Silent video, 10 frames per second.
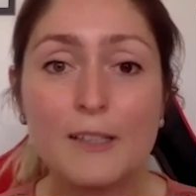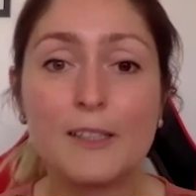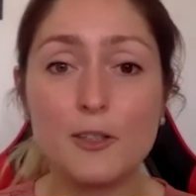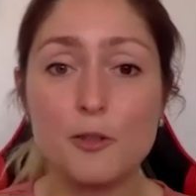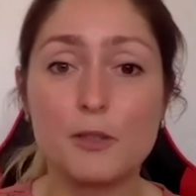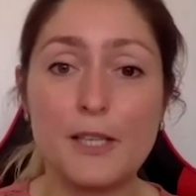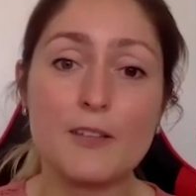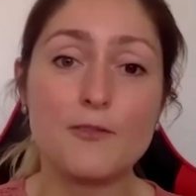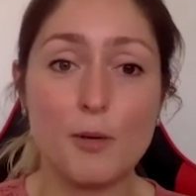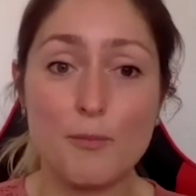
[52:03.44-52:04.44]
can you
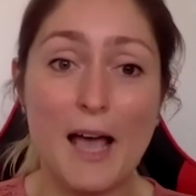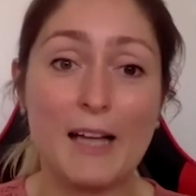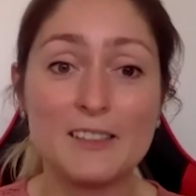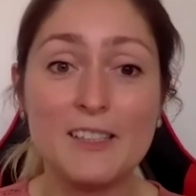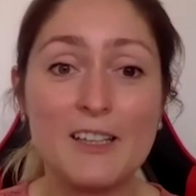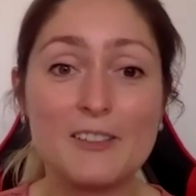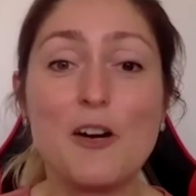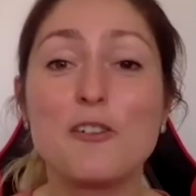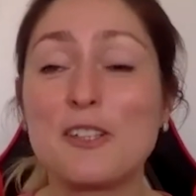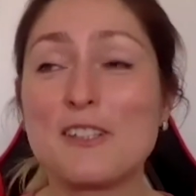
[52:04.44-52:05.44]
get from that.
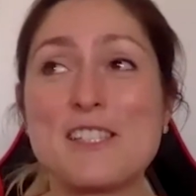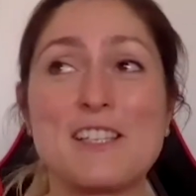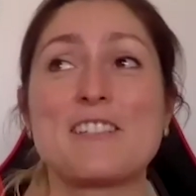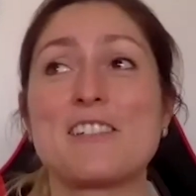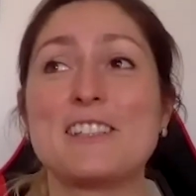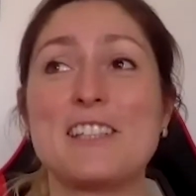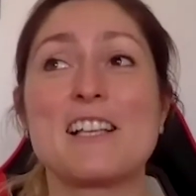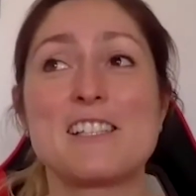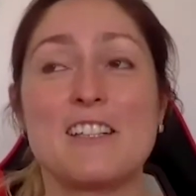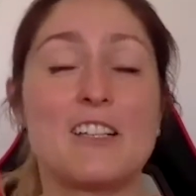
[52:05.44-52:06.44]
Don't consider it
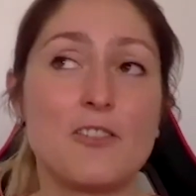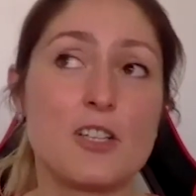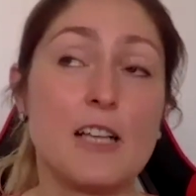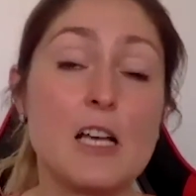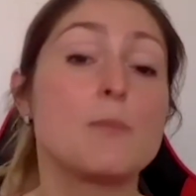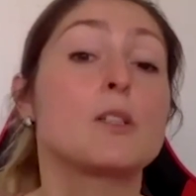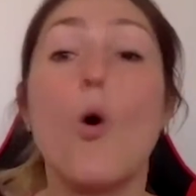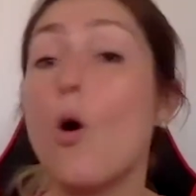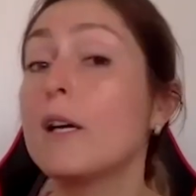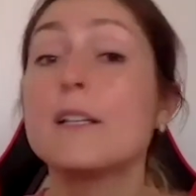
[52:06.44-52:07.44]
as an advertisement,
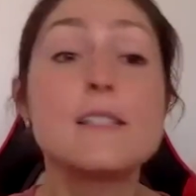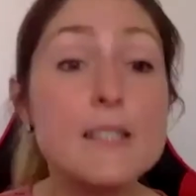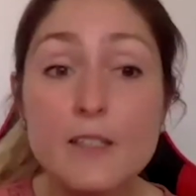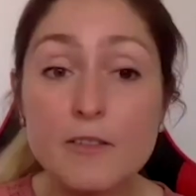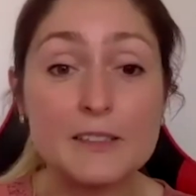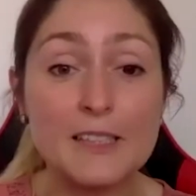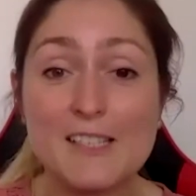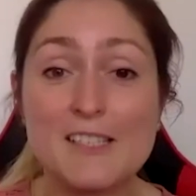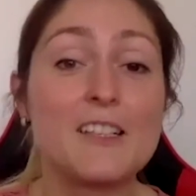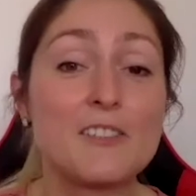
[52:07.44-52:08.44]
or consider it
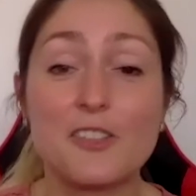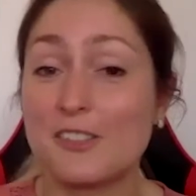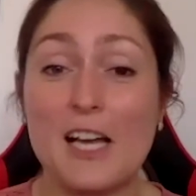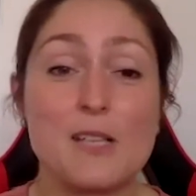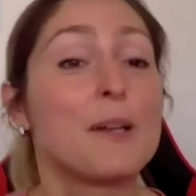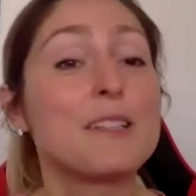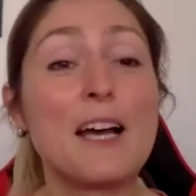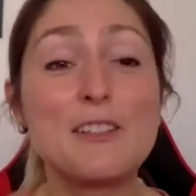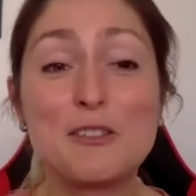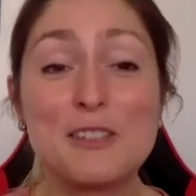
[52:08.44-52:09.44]
as an advertisement. I
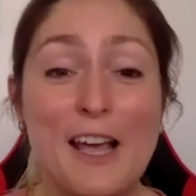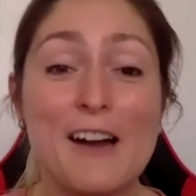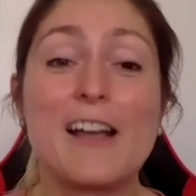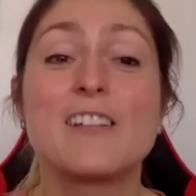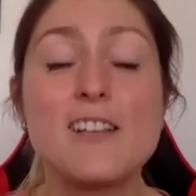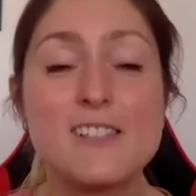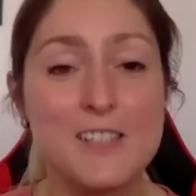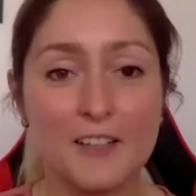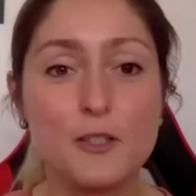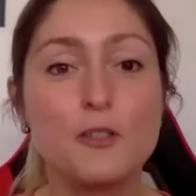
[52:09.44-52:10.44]
don't care. I just
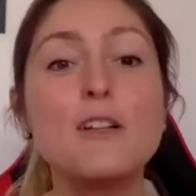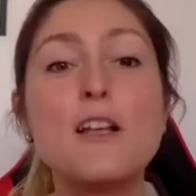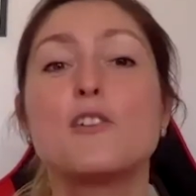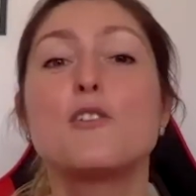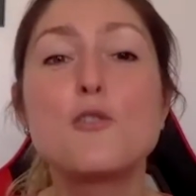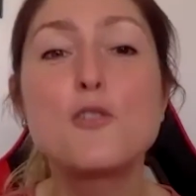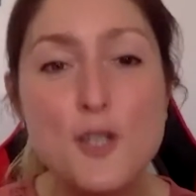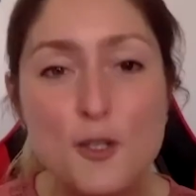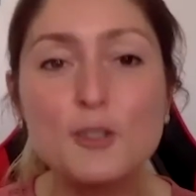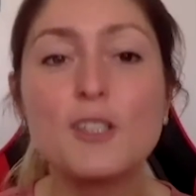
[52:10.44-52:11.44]
tell you, you
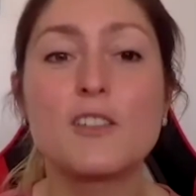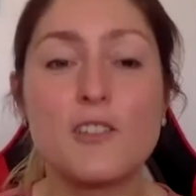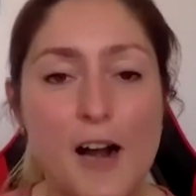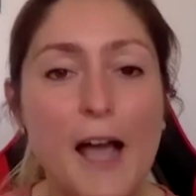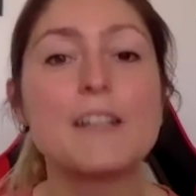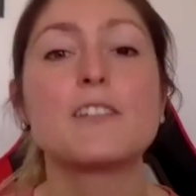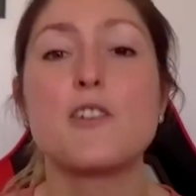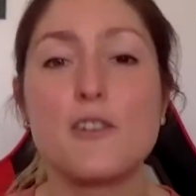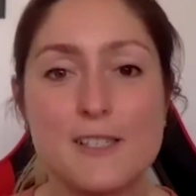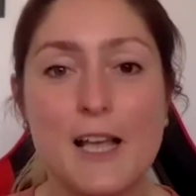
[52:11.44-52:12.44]
should try it
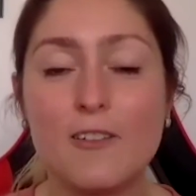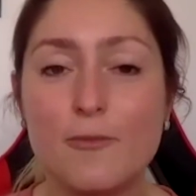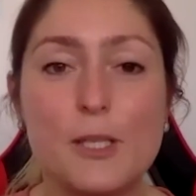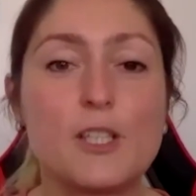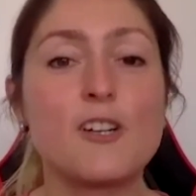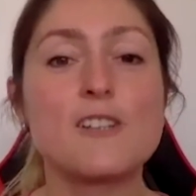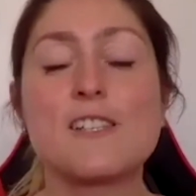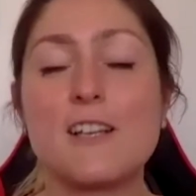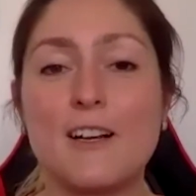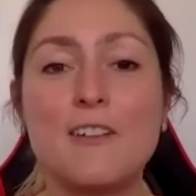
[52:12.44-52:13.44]
yourself, because
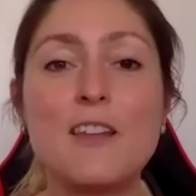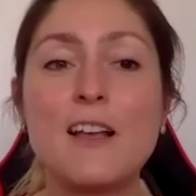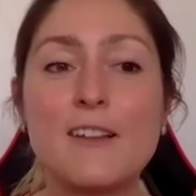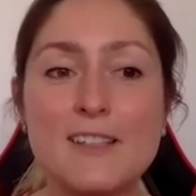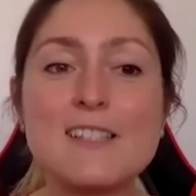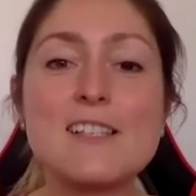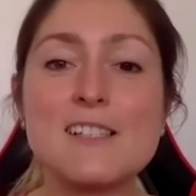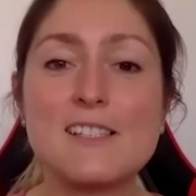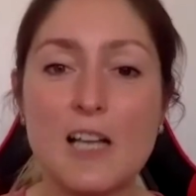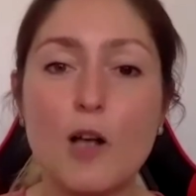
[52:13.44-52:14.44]
this
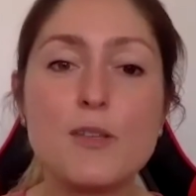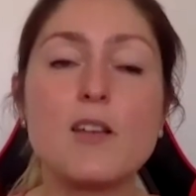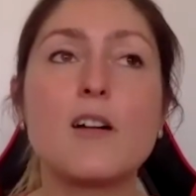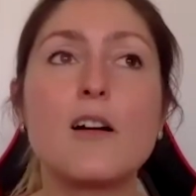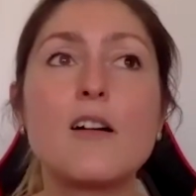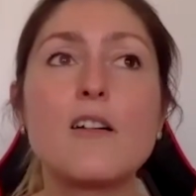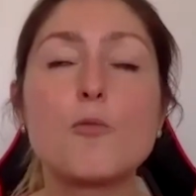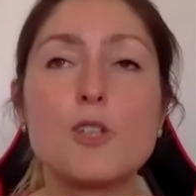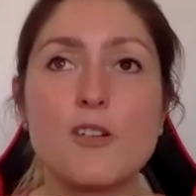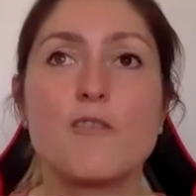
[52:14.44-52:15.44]
is something
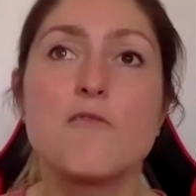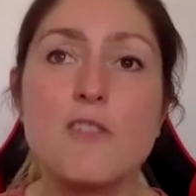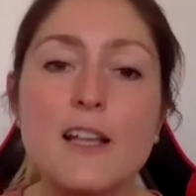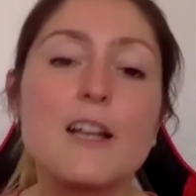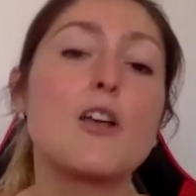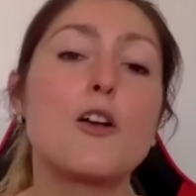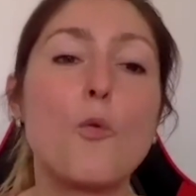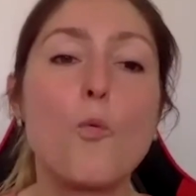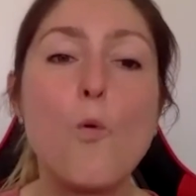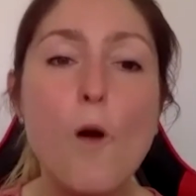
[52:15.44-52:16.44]
which really
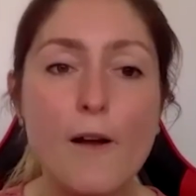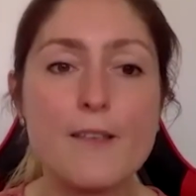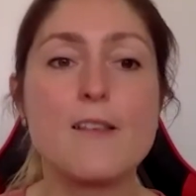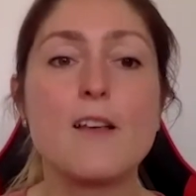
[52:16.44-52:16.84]
worth